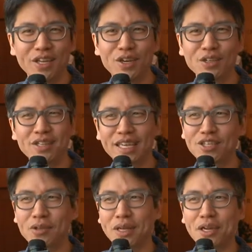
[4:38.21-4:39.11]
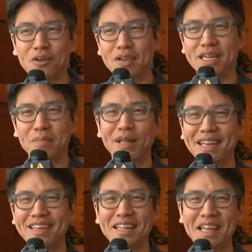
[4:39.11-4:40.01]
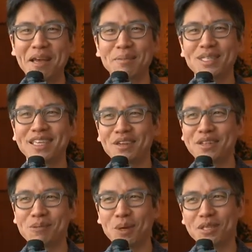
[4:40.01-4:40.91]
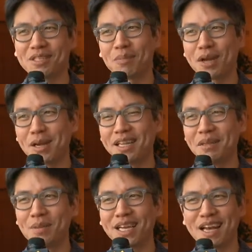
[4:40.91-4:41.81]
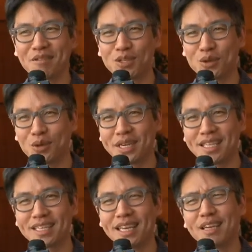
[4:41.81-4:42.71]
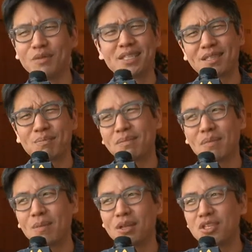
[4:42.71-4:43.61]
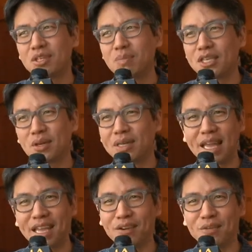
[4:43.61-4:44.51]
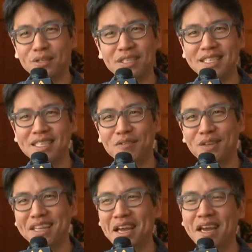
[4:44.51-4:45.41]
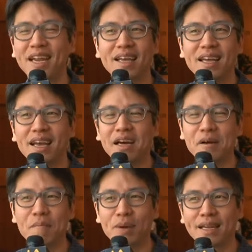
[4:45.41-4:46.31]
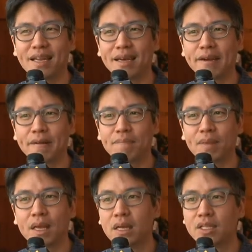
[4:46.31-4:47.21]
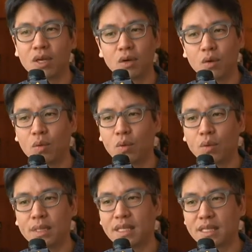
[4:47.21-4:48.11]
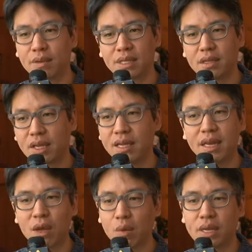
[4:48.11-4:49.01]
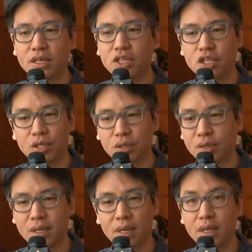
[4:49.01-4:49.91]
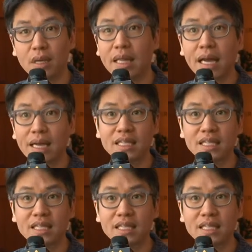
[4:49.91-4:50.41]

You know, so like Soylent Green and Planet of the Apes. You know, these post-apocalyptic kind of stories, which is maybe you shouldn't be showing to eight-year-olds and stuff like that. Um, but um, so since I was a little kid, I wanted to shoot like a